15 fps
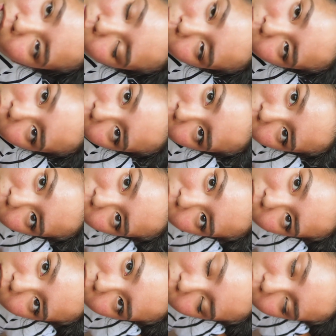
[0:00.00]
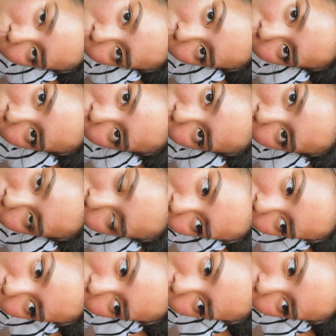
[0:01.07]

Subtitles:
this one off until tomorrow. I'm